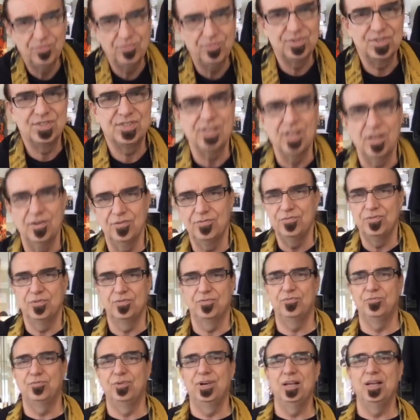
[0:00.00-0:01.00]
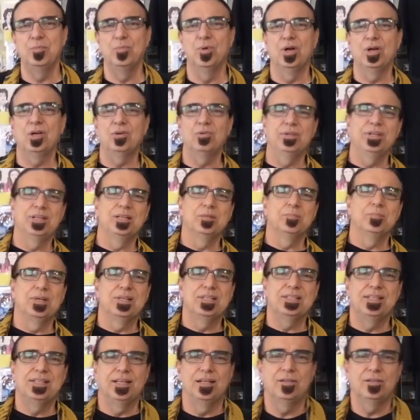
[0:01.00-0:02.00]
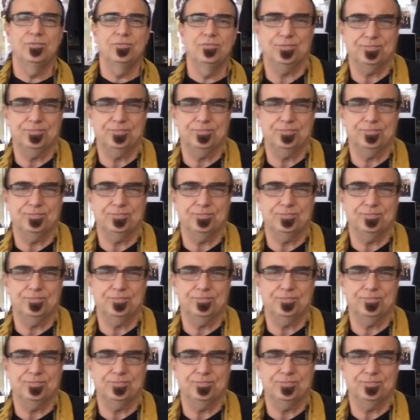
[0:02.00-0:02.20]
stuff for Freddie Mercury and myself.